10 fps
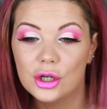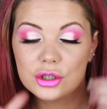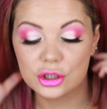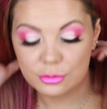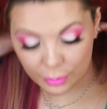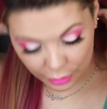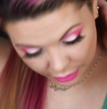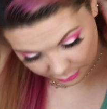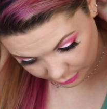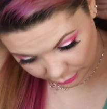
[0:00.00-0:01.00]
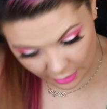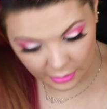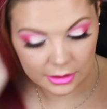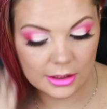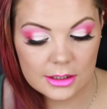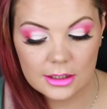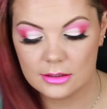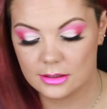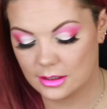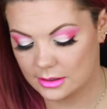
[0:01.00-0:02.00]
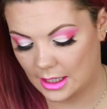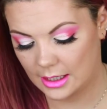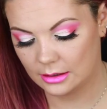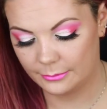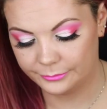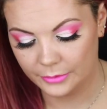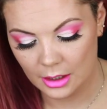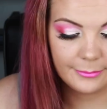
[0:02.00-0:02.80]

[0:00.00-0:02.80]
just purely with the ingredients that's in them.